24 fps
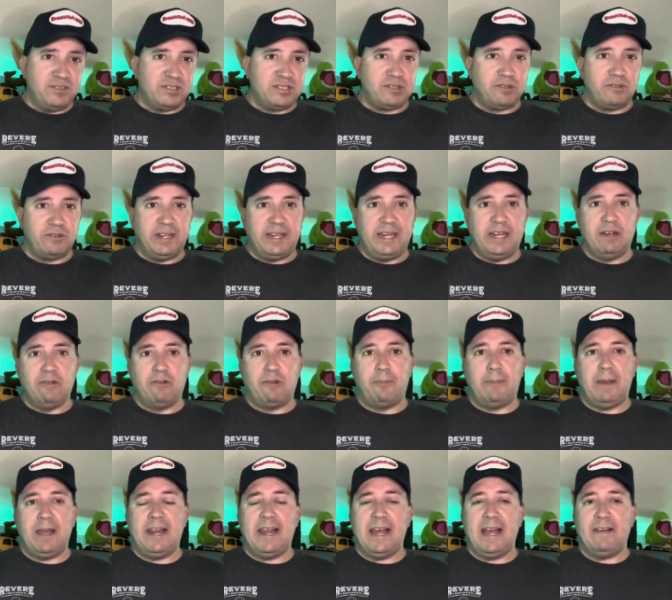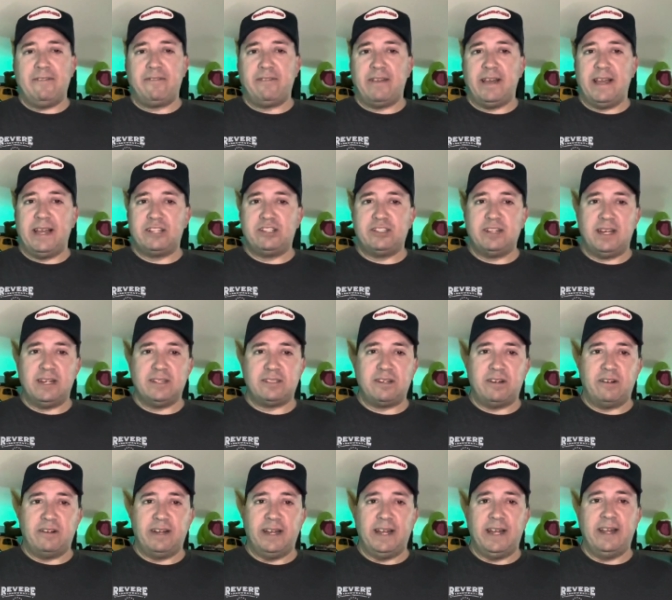story here with Ben Affleck, Josh
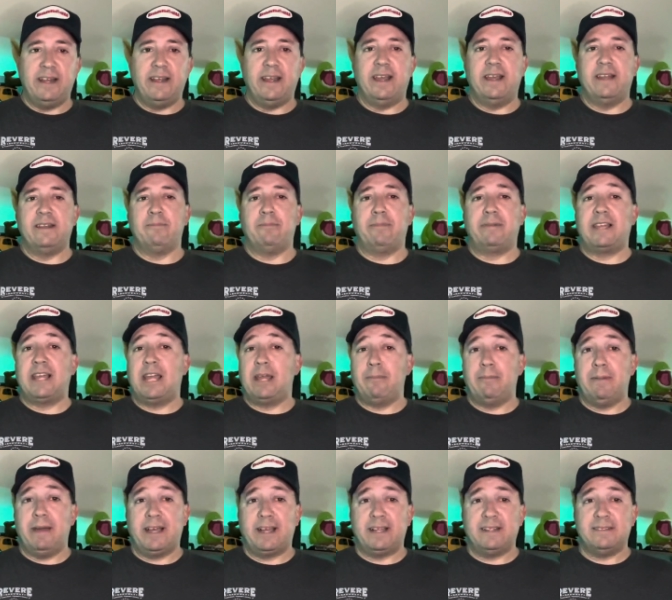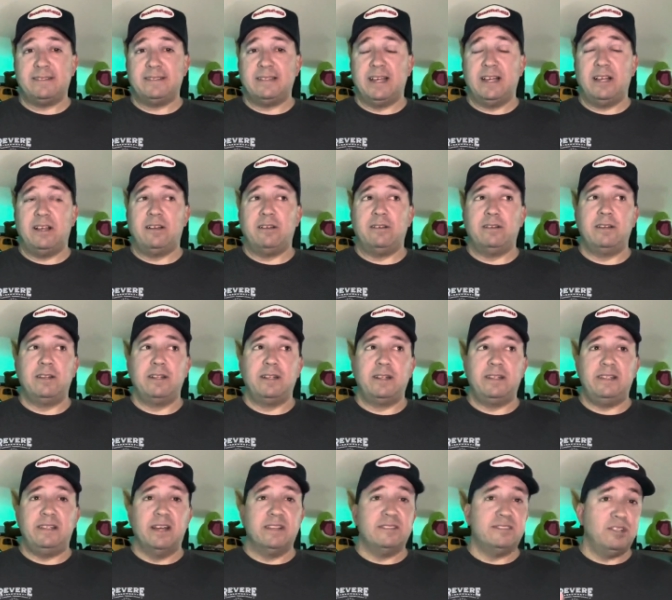Hartnett, and Kate Beckinsale
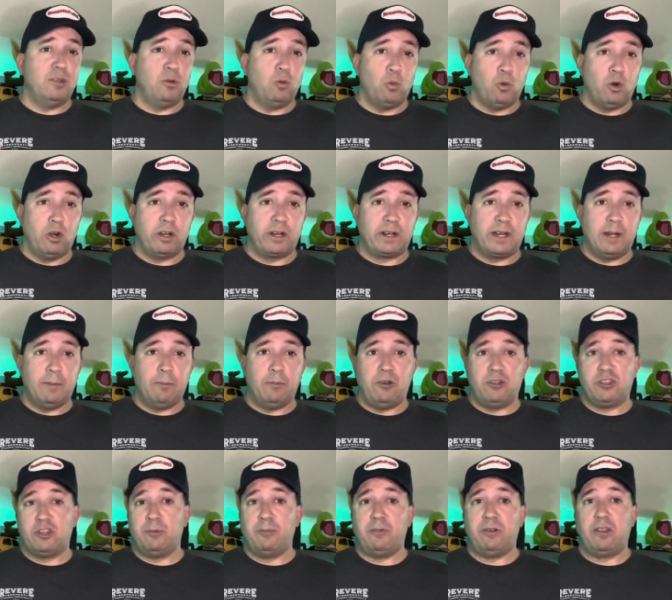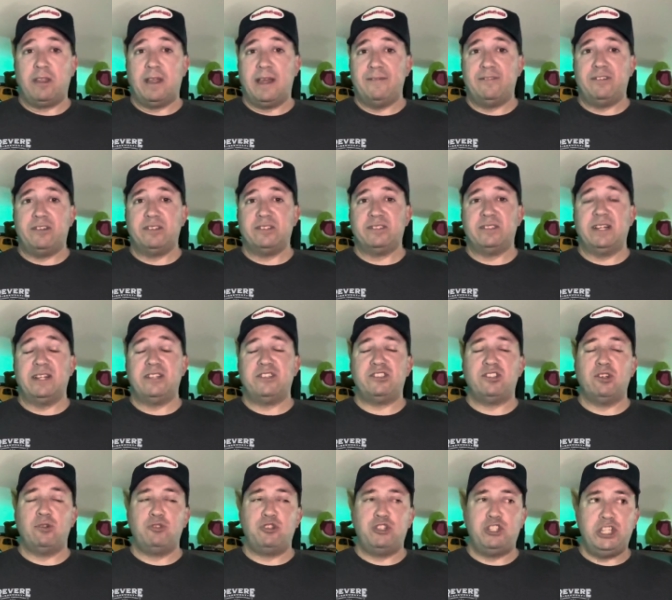doesn't work on multiple levels, and it's
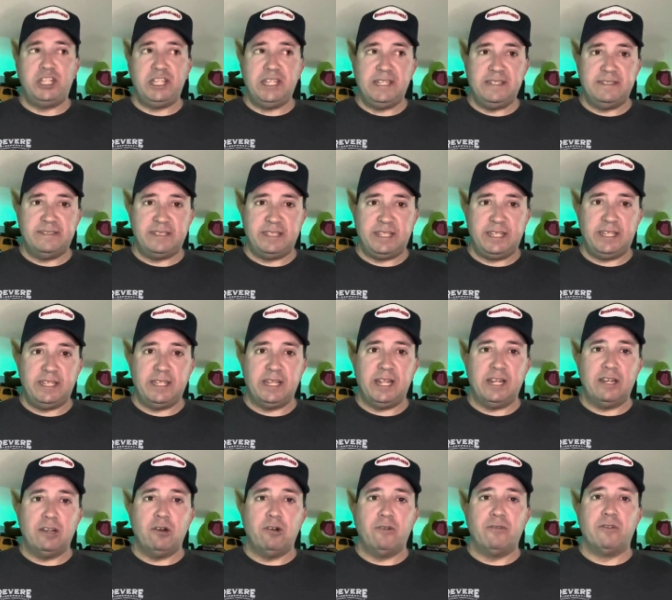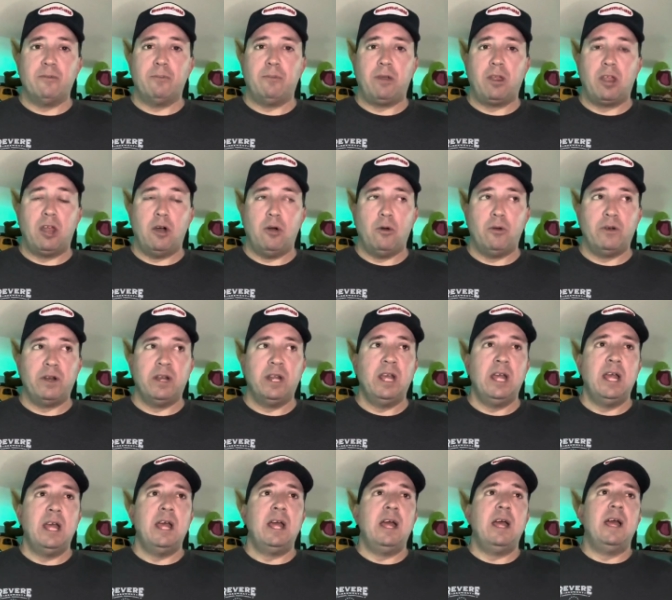so cheesy and overblown.
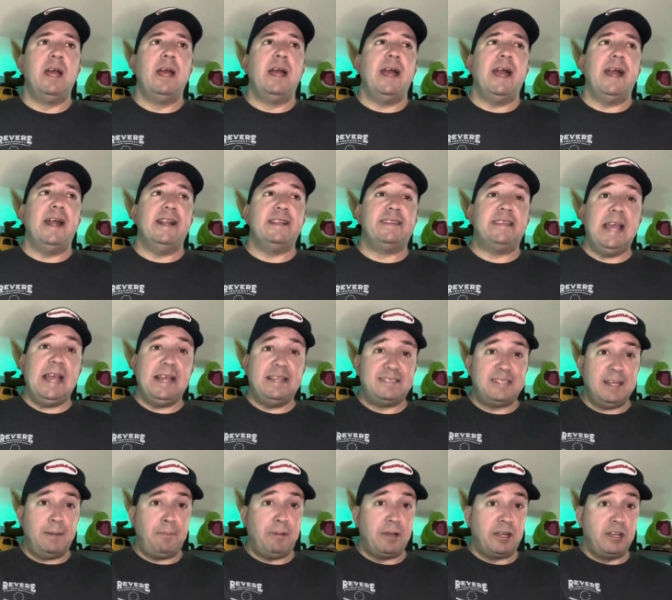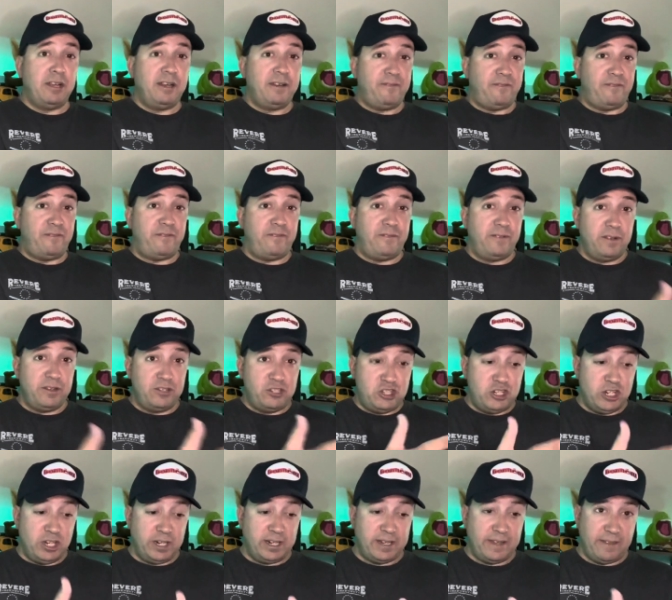And it takes up a good
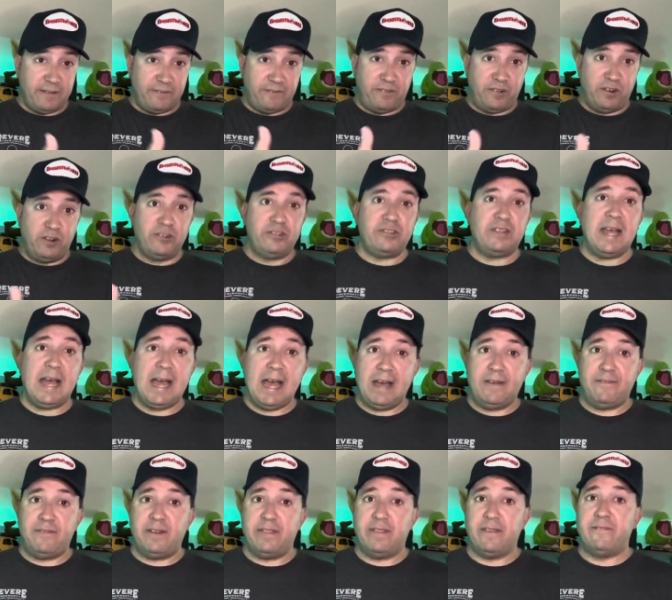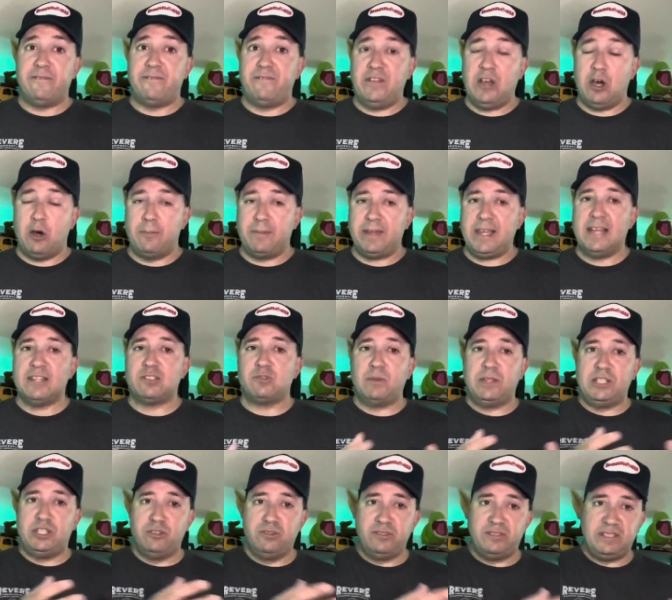chunk of the first half of the film. Yes,
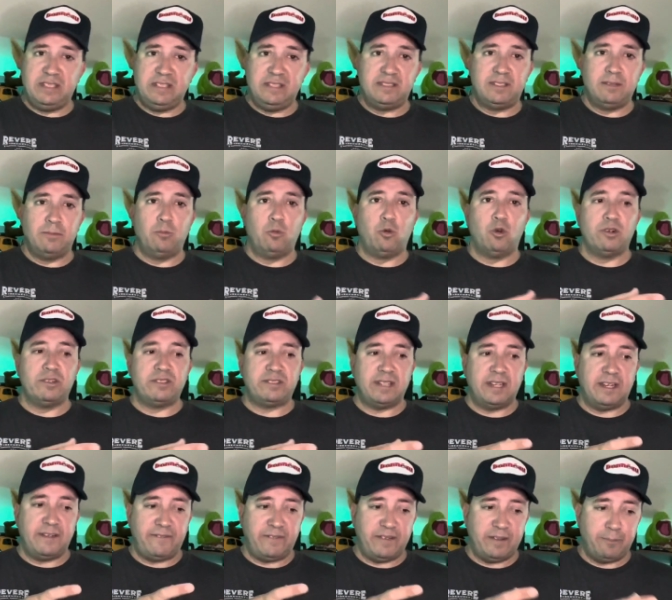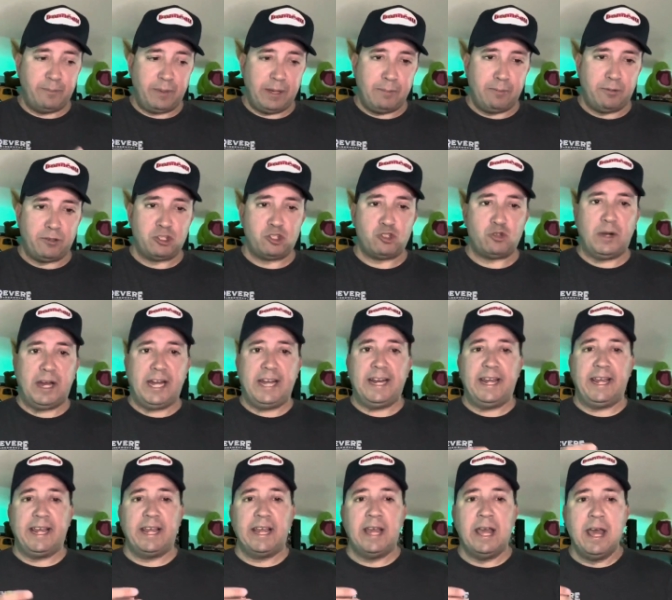we do see some war stuff and people
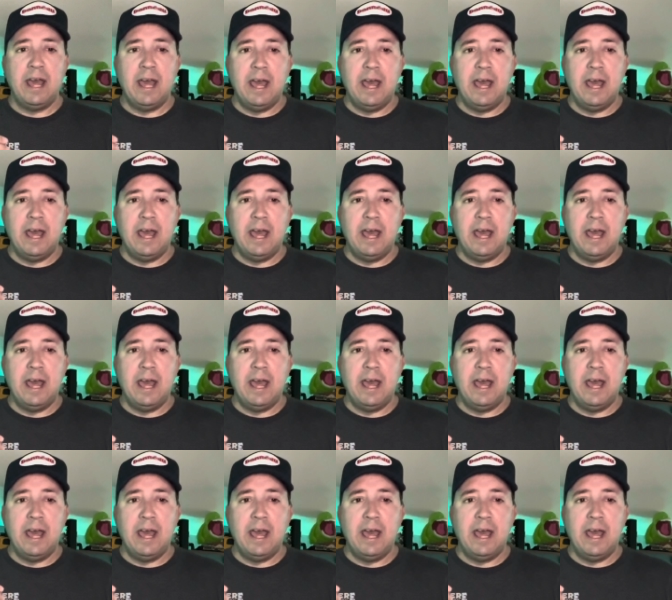training,